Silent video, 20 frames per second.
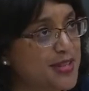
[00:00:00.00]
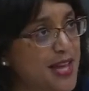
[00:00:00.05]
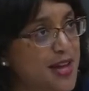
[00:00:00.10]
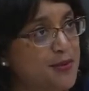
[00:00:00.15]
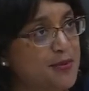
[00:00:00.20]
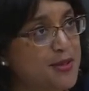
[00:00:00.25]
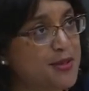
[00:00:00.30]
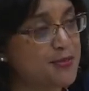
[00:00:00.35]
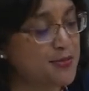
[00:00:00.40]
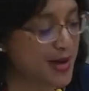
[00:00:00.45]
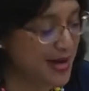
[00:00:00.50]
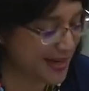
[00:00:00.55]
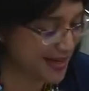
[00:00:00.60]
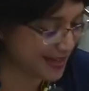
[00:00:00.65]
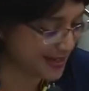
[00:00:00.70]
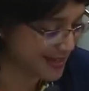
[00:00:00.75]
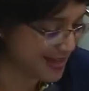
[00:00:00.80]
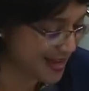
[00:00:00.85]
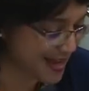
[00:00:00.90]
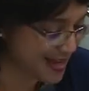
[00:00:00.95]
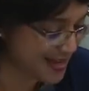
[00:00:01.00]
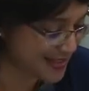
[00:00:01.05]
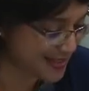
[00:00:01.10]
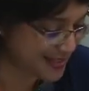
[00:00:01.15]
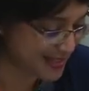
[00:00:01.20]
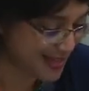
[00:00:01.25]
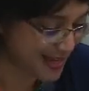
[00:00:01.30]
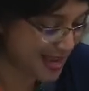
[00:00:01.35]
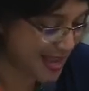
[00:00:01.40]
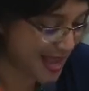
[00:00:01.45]
that was
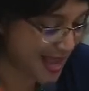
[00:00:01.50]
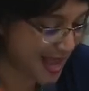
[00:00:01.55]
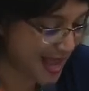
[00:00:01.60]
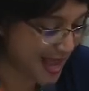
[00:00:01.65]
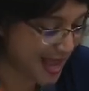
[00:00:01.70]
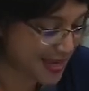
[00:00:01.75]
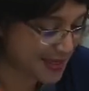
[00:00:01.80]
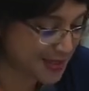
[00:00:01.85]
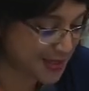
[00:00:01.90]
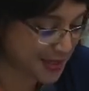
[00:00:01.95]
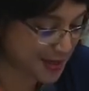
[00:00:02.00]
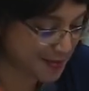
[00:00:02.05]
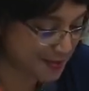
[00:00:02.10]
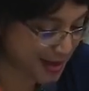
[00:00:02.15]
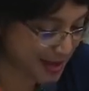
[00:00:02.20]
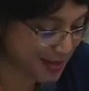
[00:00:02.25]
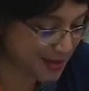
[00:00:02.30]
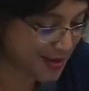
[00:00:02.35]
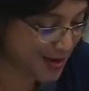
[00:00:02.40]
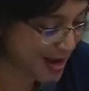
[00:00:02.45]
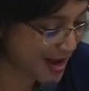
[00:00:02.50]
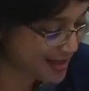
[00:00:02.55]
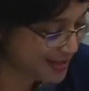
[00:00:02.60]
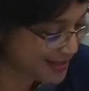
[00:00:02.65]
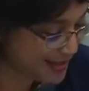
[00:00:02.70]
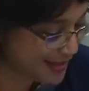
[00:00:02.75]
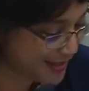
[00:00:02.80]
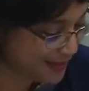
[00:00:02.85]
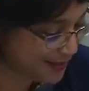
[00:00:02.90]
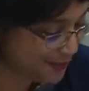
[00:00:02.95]
recognized, and to Commander
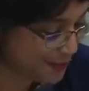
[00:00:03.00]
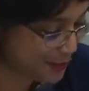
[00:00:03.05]
Asik